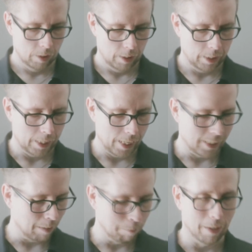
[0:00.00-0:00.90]
It
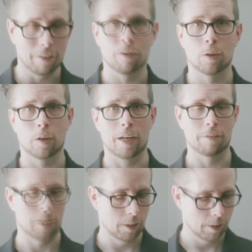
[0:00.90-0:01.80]
lights up my
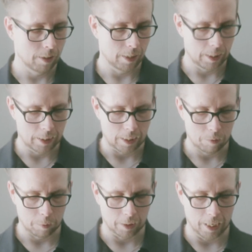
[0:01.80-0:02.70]
photographs and that's what